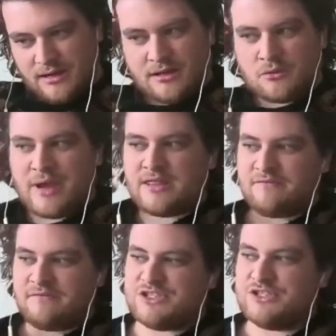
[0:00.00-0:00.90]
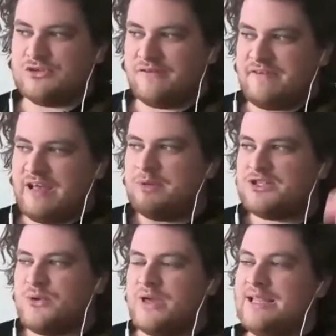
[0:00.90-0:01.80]
the way that Fisher sort of fell
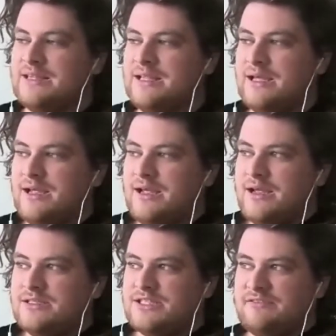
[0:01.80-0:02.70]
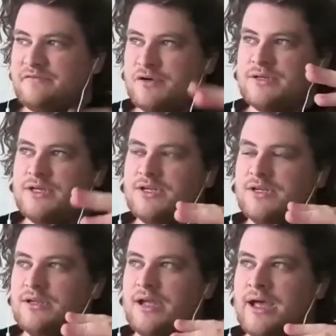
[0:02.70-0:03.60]
between different
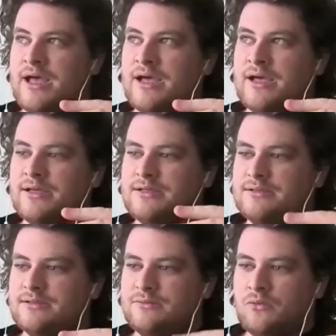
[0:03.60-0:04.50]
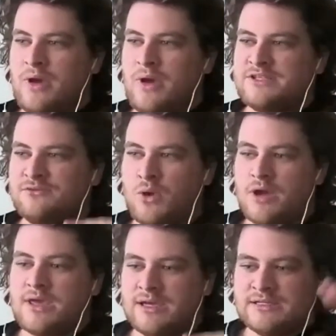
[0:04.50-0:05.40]
uh, ways of
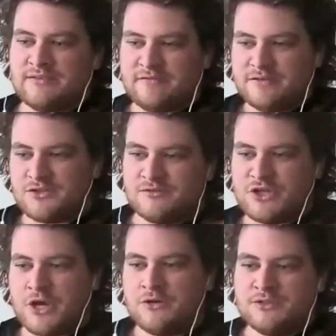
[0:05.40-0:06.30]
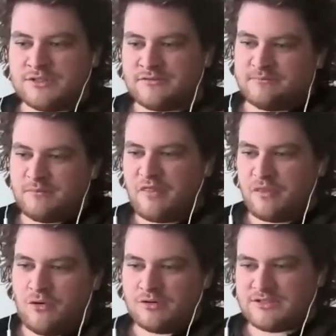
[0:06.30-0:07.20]
working in different sort of zones of
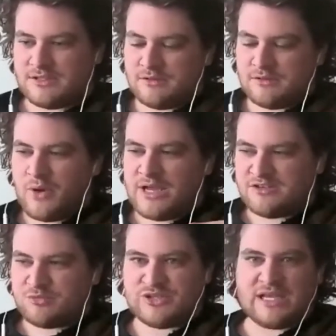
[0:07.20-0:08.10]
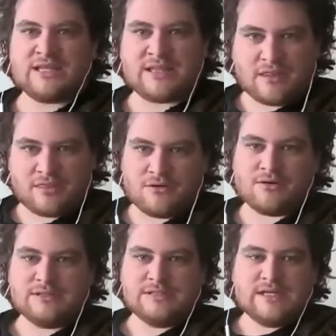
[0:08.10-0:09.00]
thought and ways of presenting that thought.
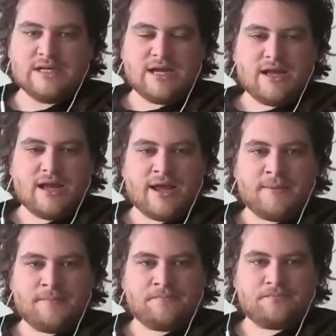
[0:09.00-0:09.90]
Um,